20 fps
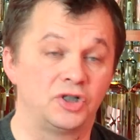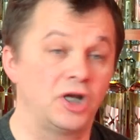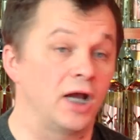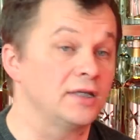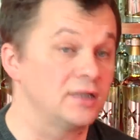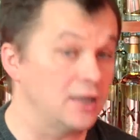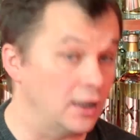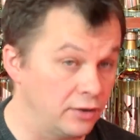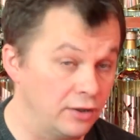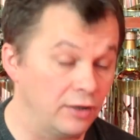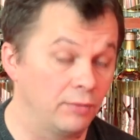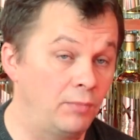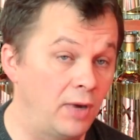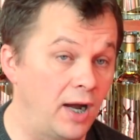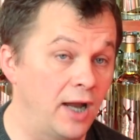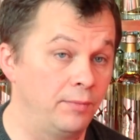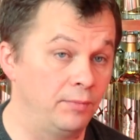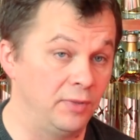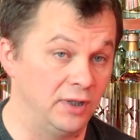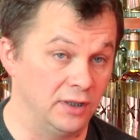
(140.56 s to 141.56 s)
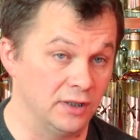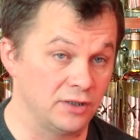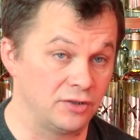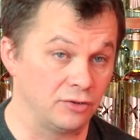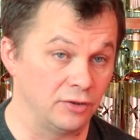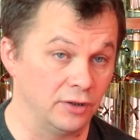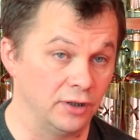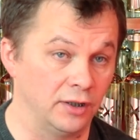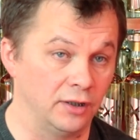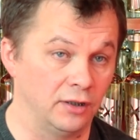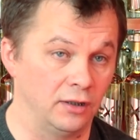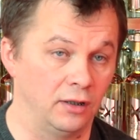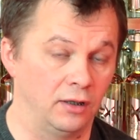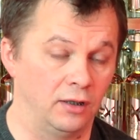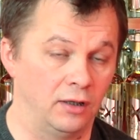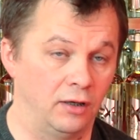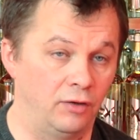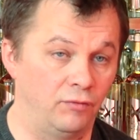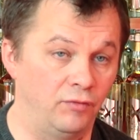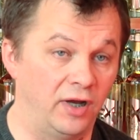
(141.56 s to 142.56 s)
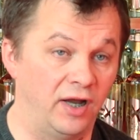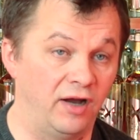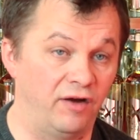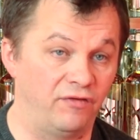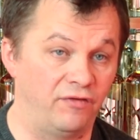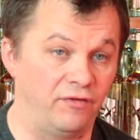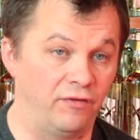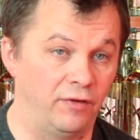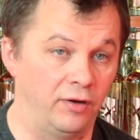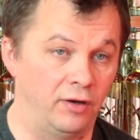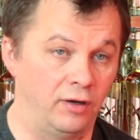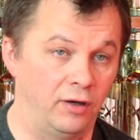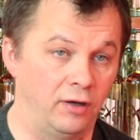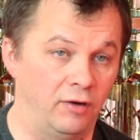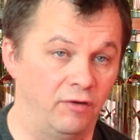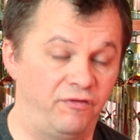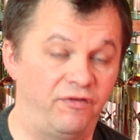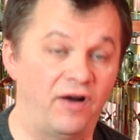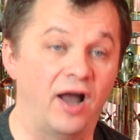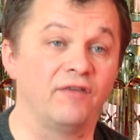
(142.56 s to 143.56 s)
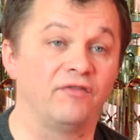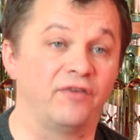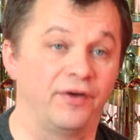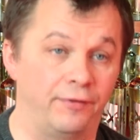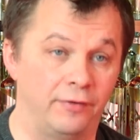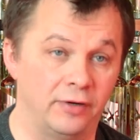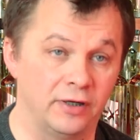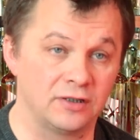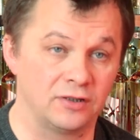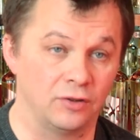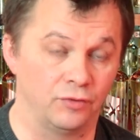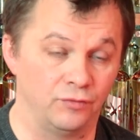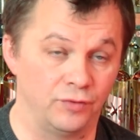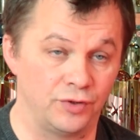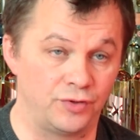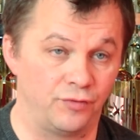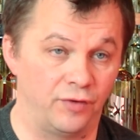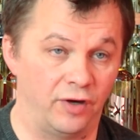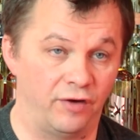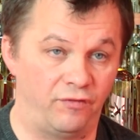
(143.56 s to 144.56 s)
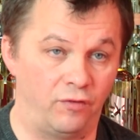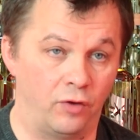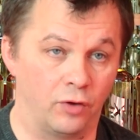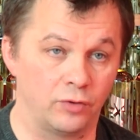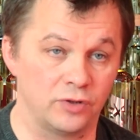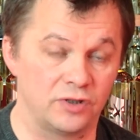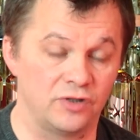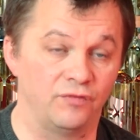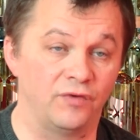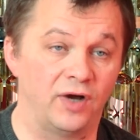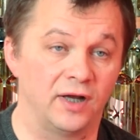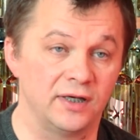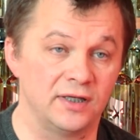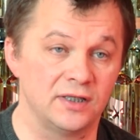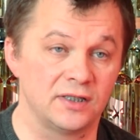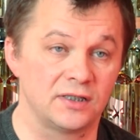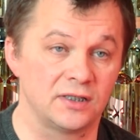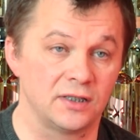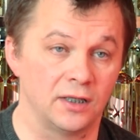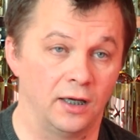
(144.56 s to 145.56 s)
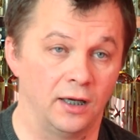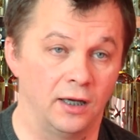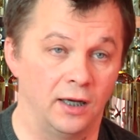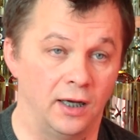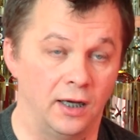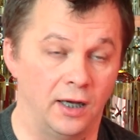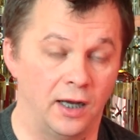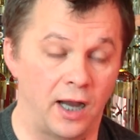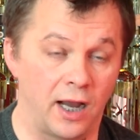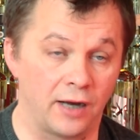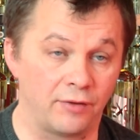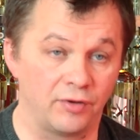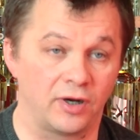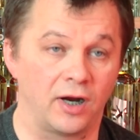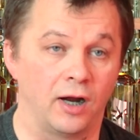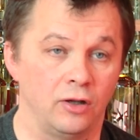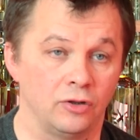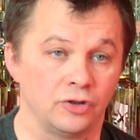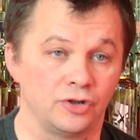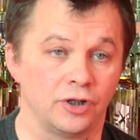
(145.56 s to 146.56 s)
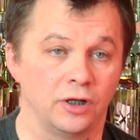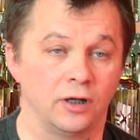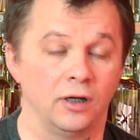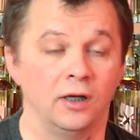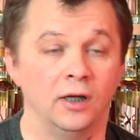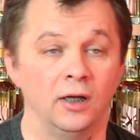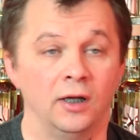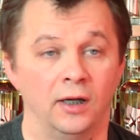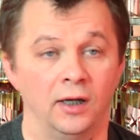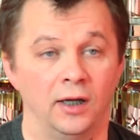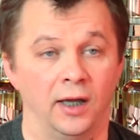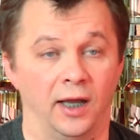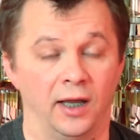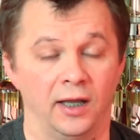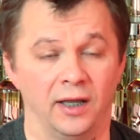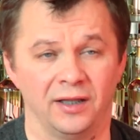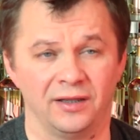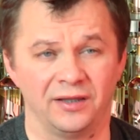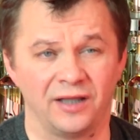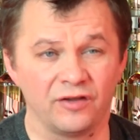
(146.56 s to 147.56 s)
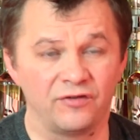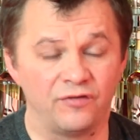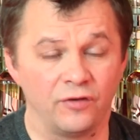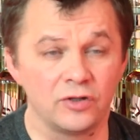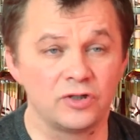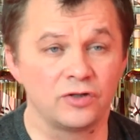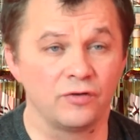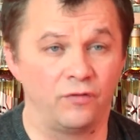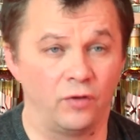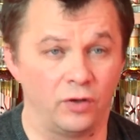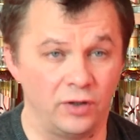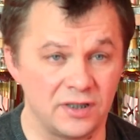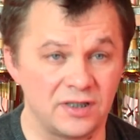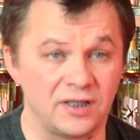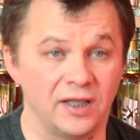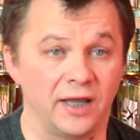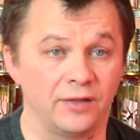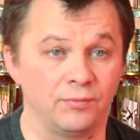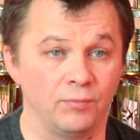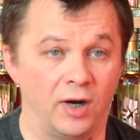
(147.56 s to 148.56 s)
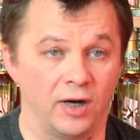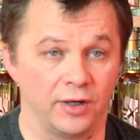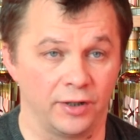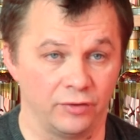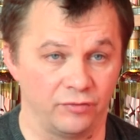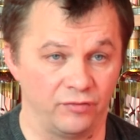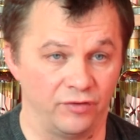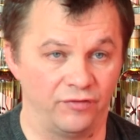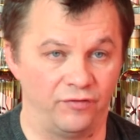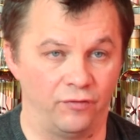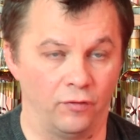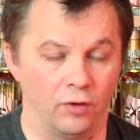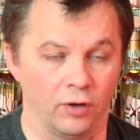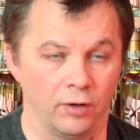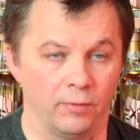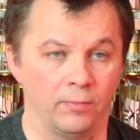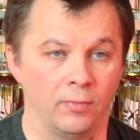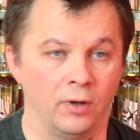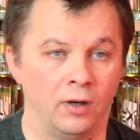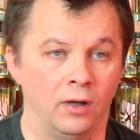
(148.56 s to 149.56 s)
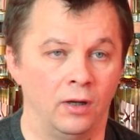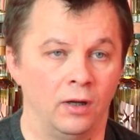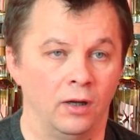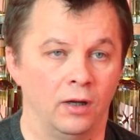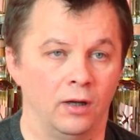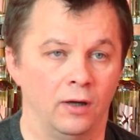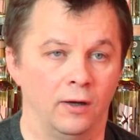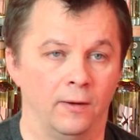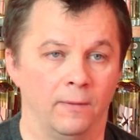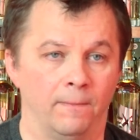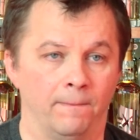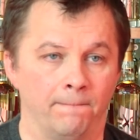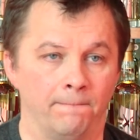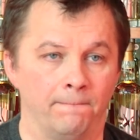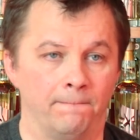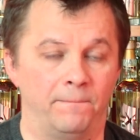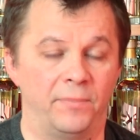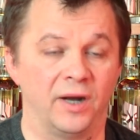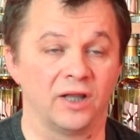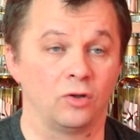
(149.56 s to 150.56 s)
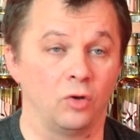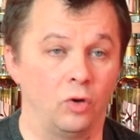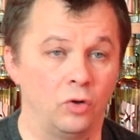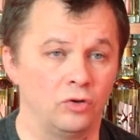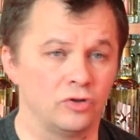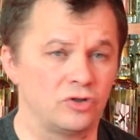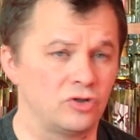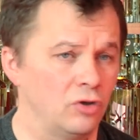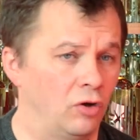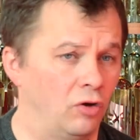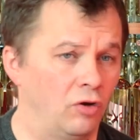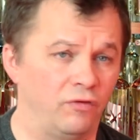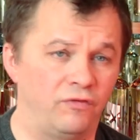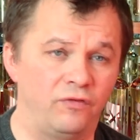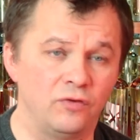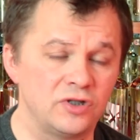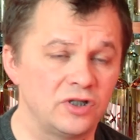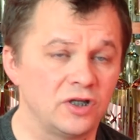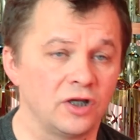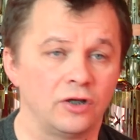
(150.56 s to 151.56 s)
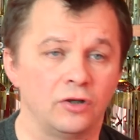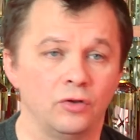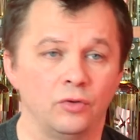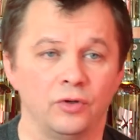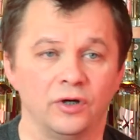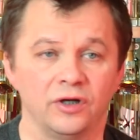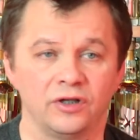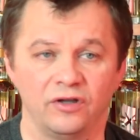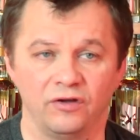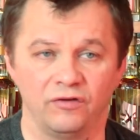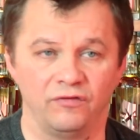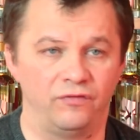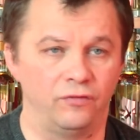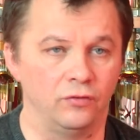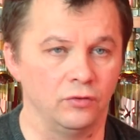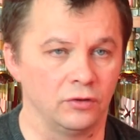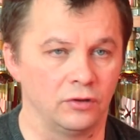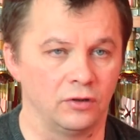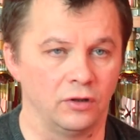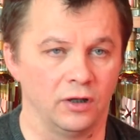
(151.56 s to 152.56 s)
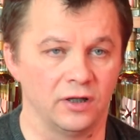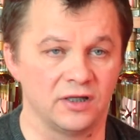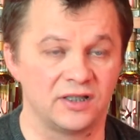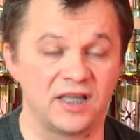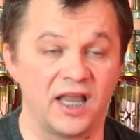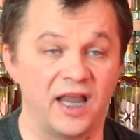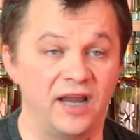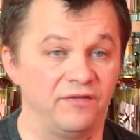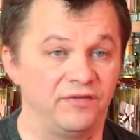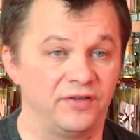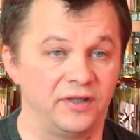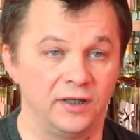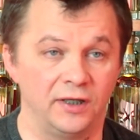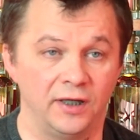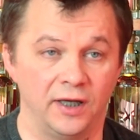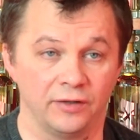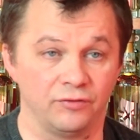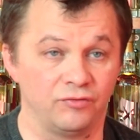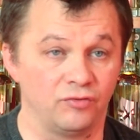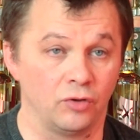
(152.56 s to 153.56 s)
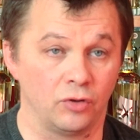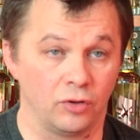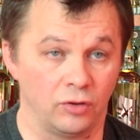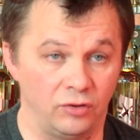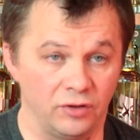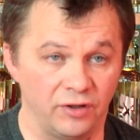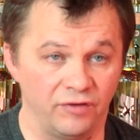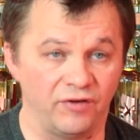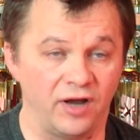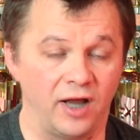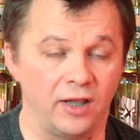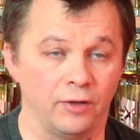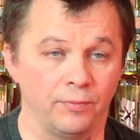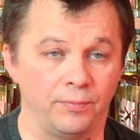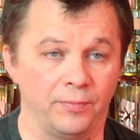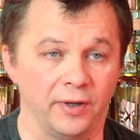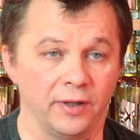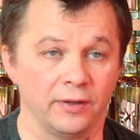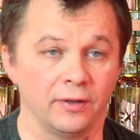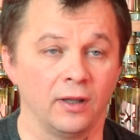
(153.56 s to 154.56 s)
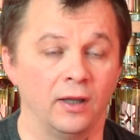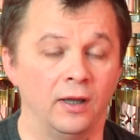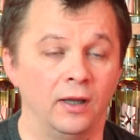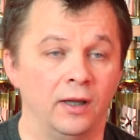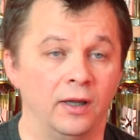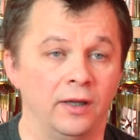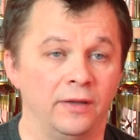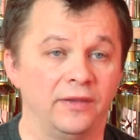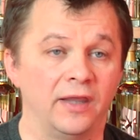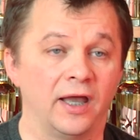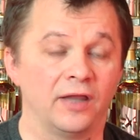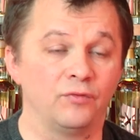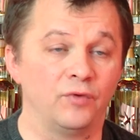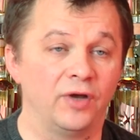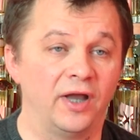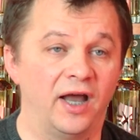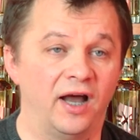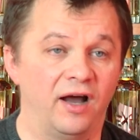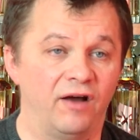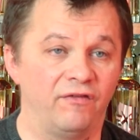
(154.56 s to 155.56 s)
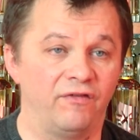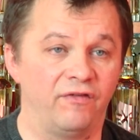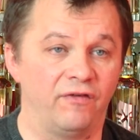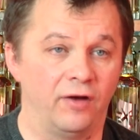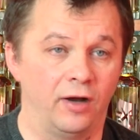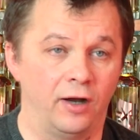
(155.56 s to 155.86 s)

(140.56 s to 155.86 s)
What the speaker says: Just under my ministry, we have five areas on which we are focusing. One is agriculture, and that, first of all, is land market reform, but also food security, food safety, and rural development. Then we have